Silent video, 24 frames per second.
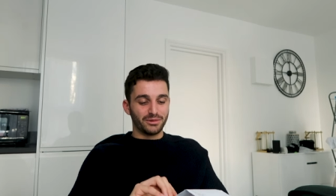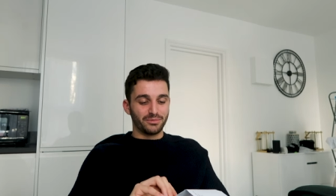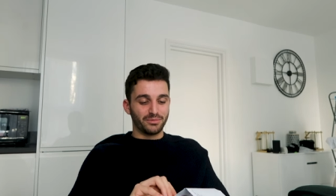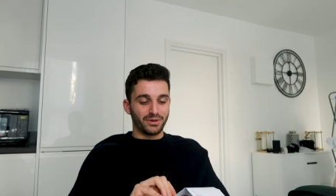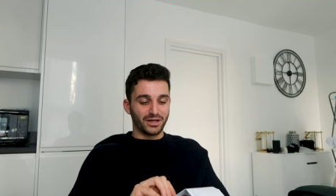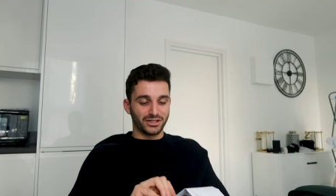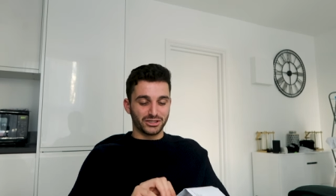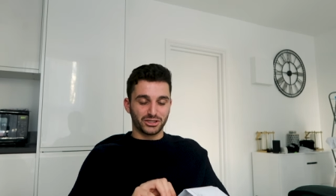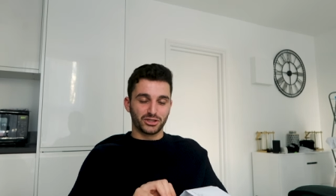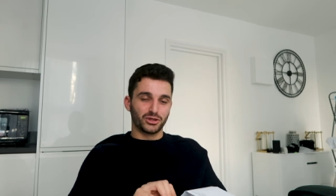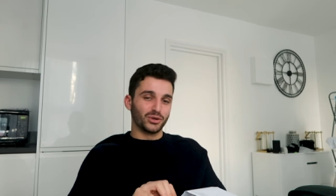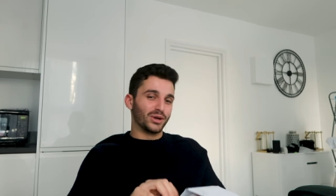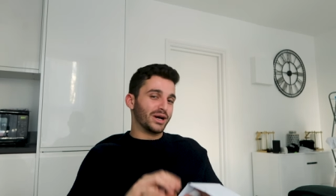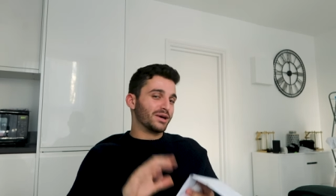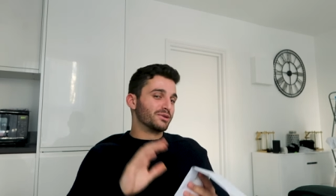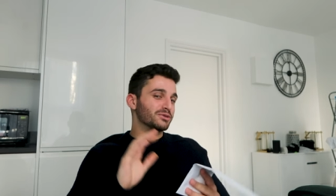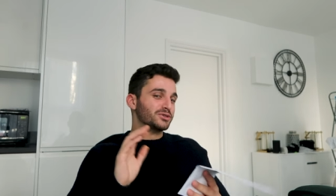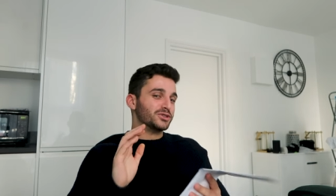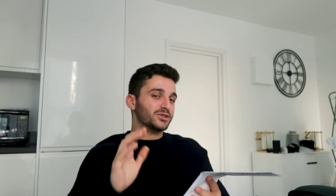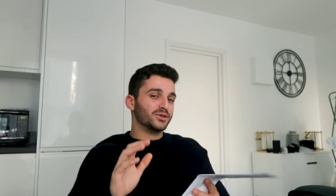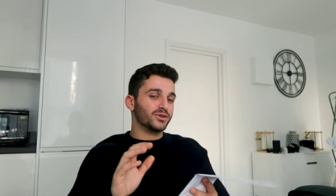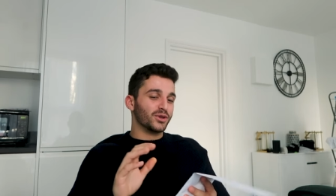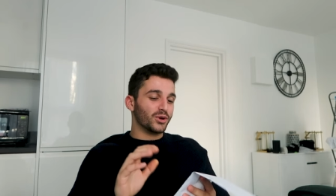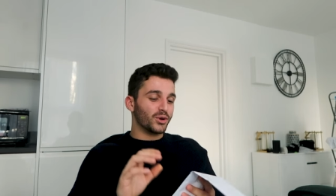But I just thought
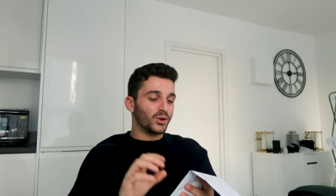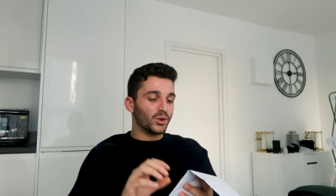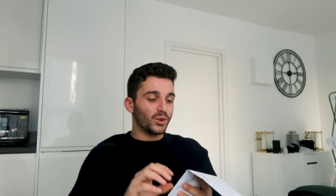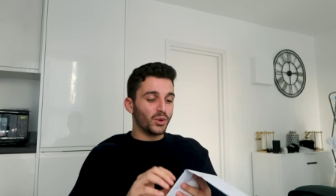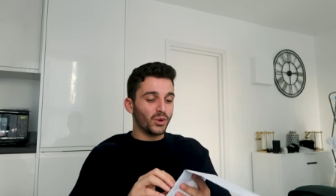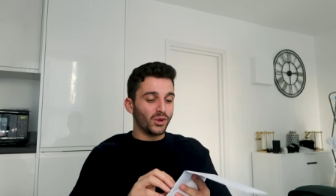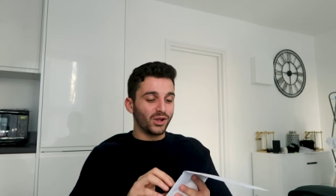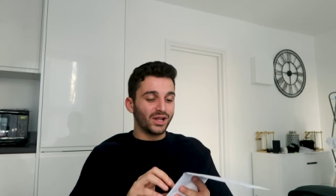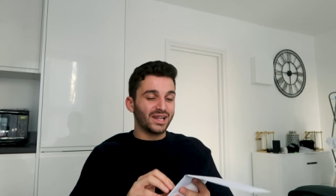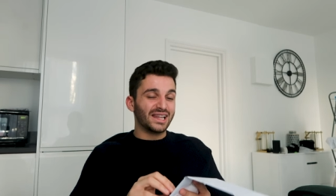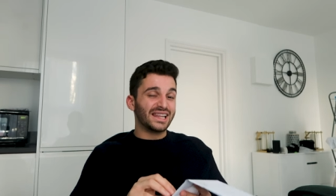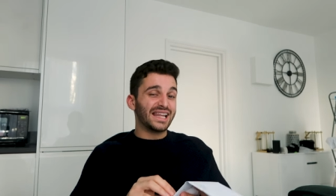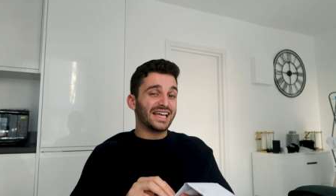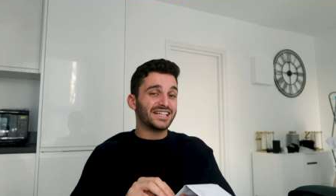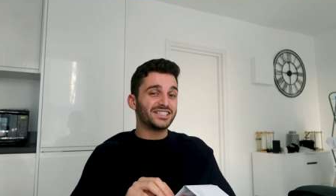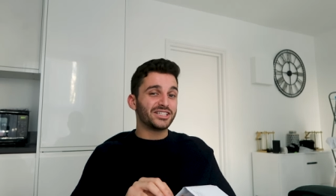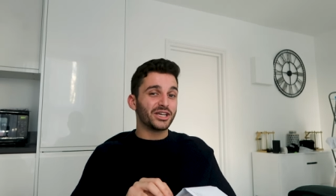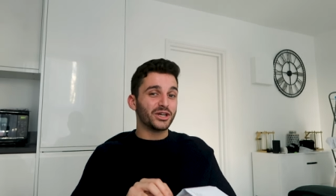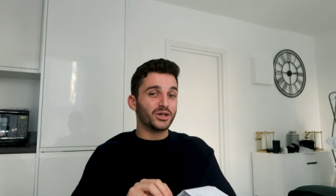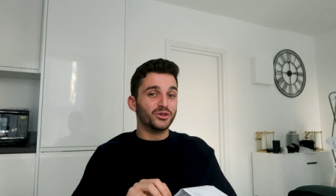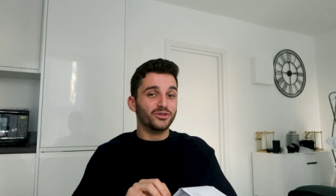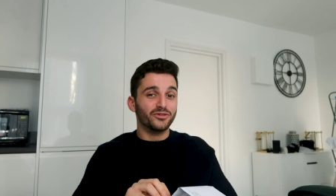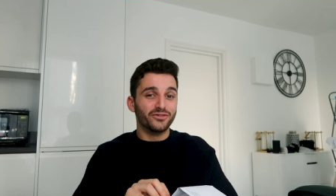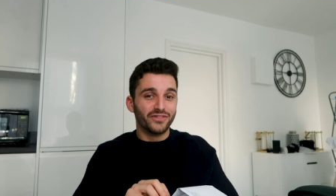I'd do the whole
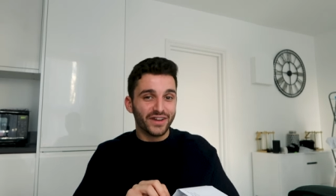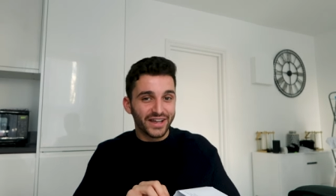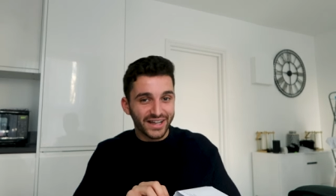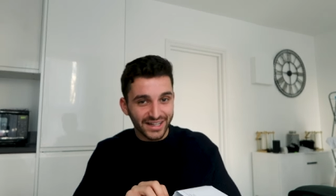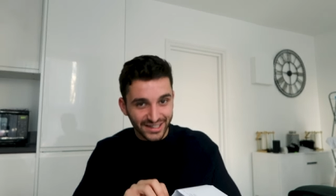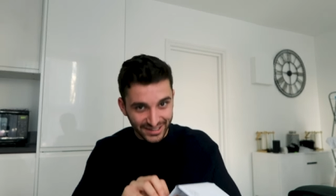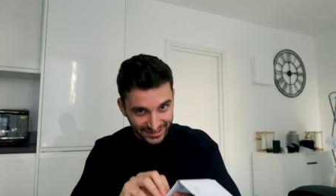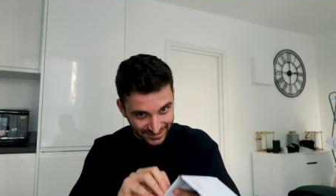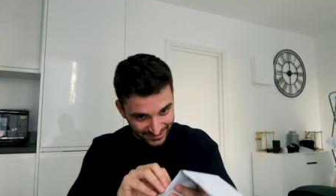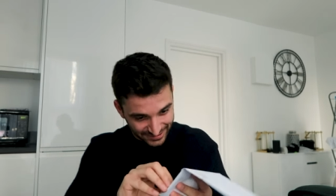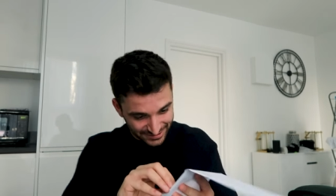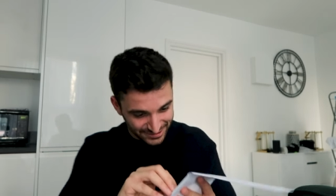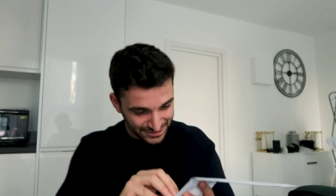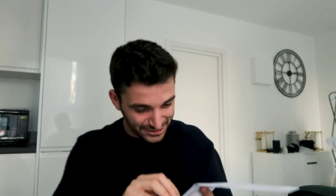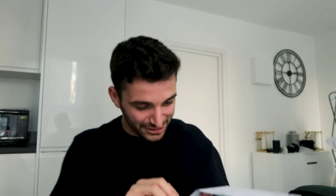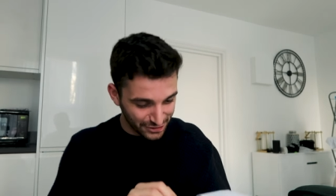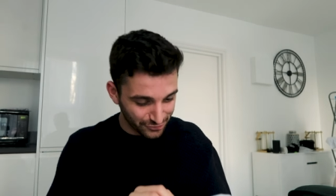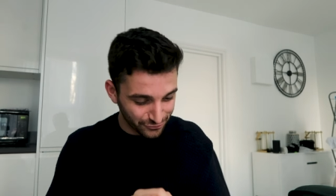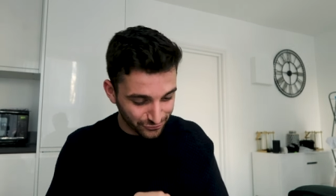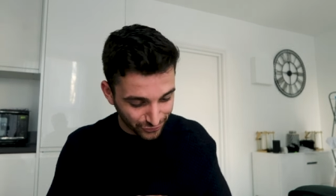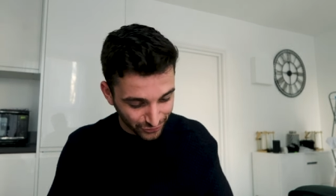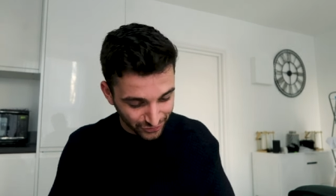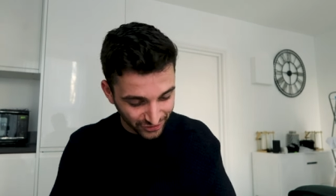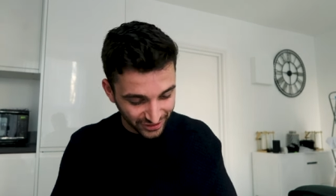letter unveiling
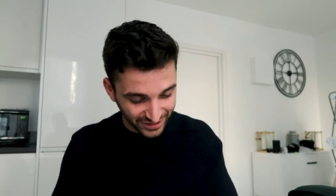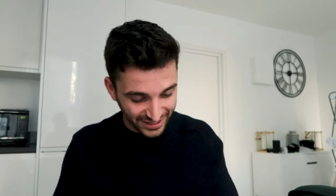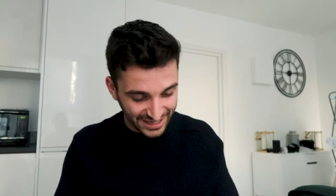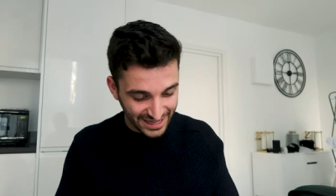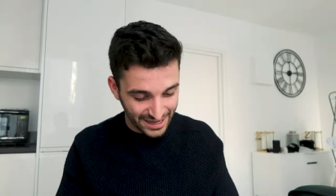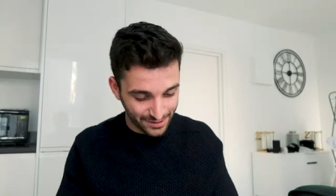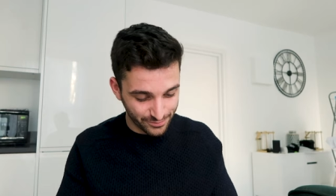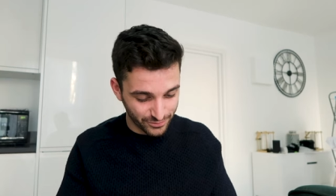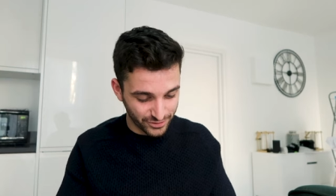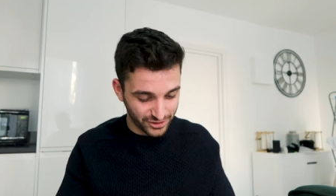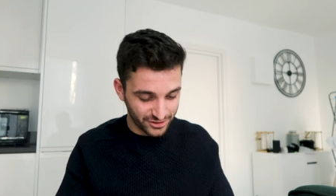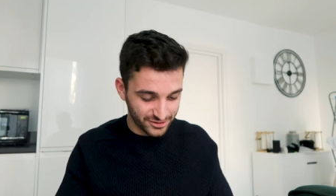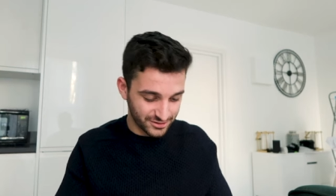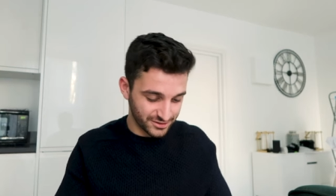in front of the camera.